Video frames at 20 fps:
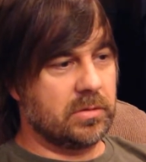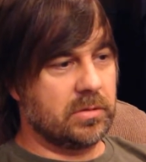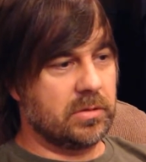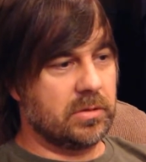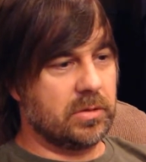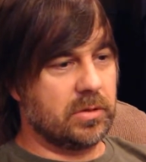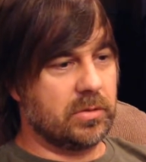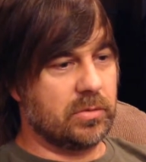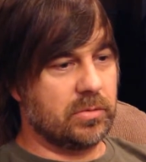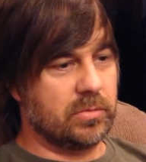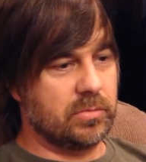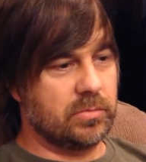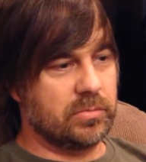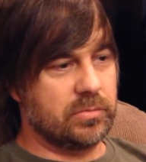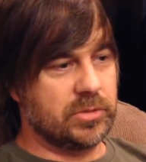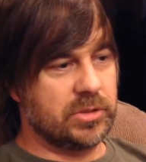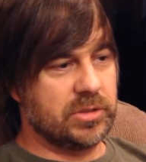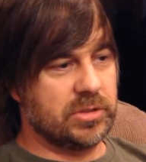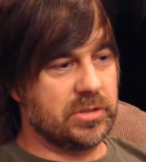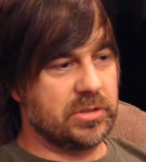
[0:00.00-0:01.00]
you know,
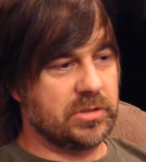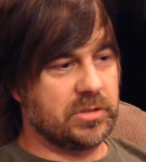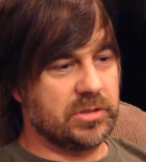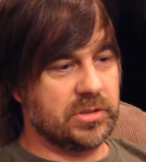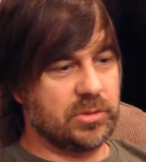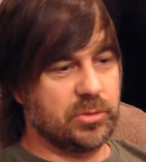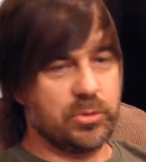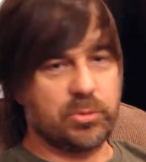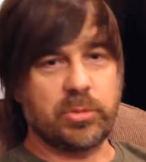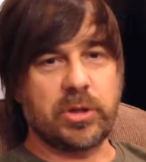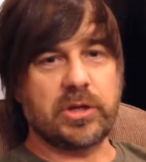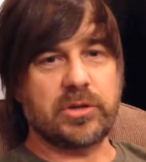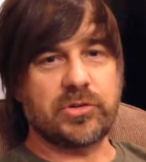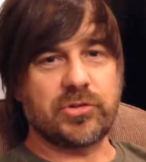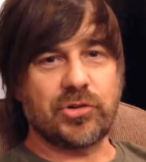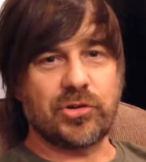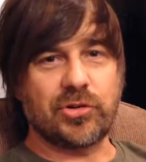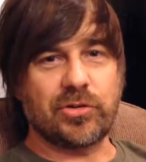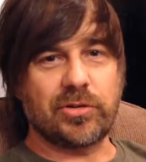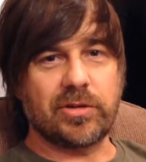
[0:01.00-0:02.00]
she will make
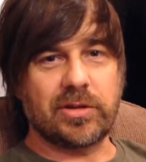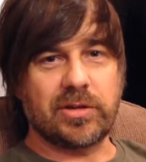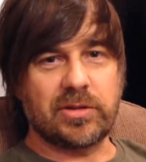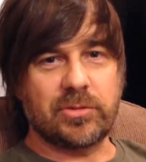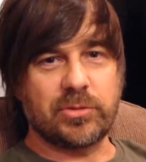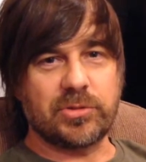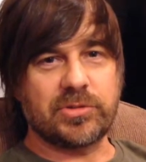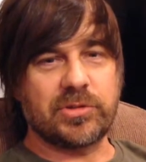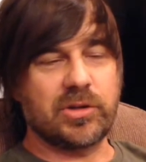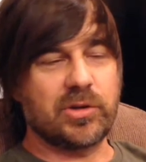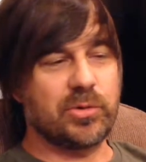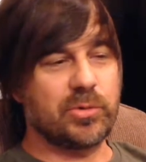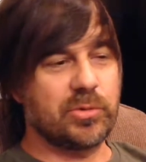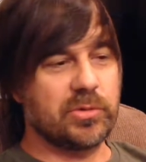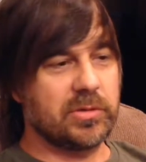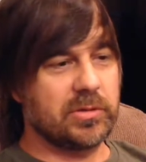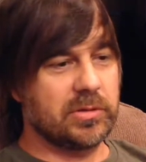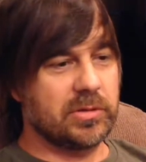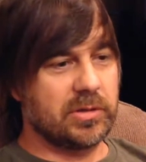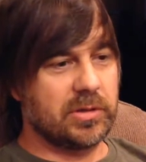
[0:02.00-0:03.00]
sure that he was known,
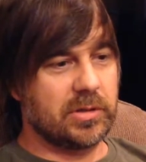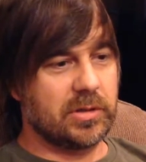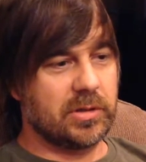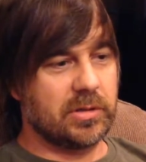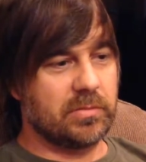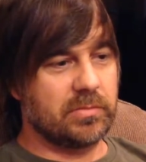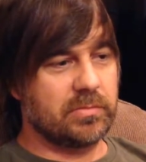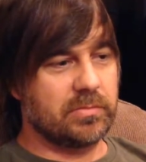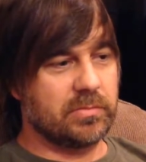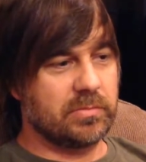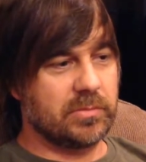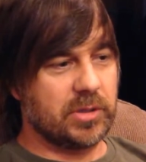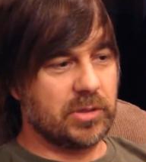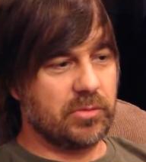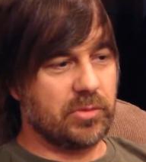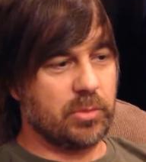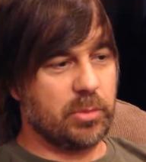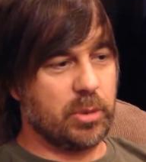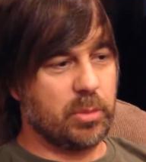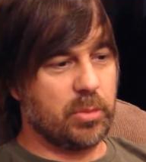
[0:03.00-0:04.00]
and
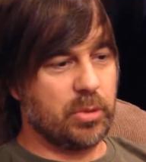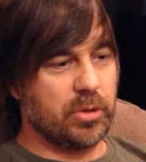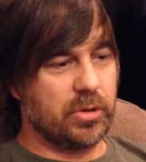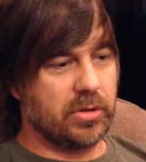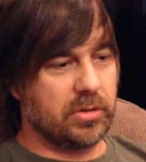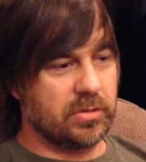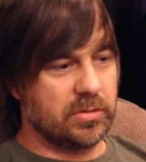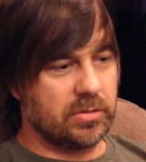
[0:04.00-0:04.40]
remembered.